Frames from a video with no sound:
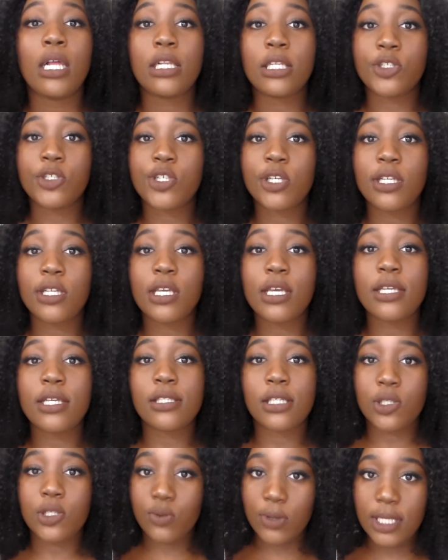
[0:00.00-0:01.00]
Literally
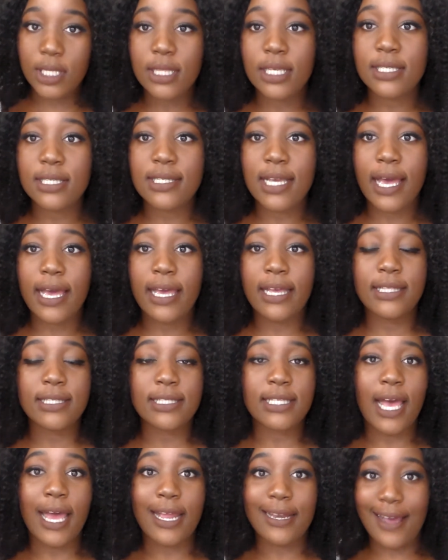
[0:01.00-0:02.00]
just read the
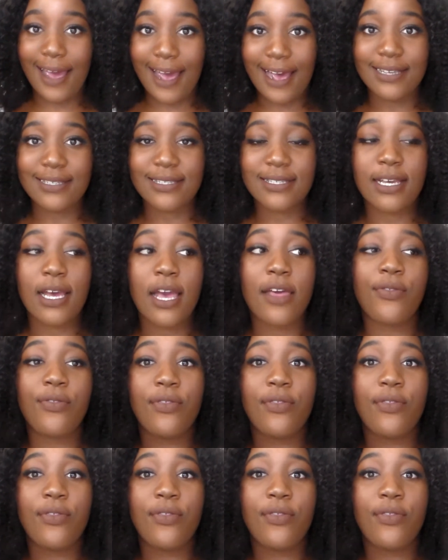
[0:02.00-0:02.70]
signs and ask.